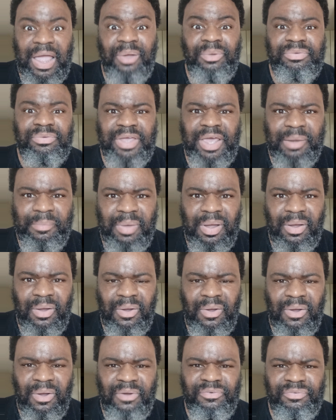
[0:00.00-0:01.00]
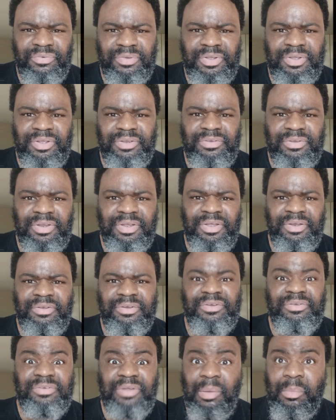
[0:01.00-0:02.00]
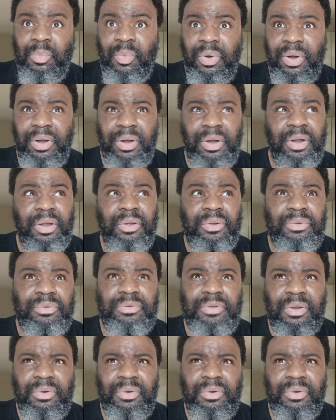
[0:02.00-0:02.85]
outside of my office and to somewhere else.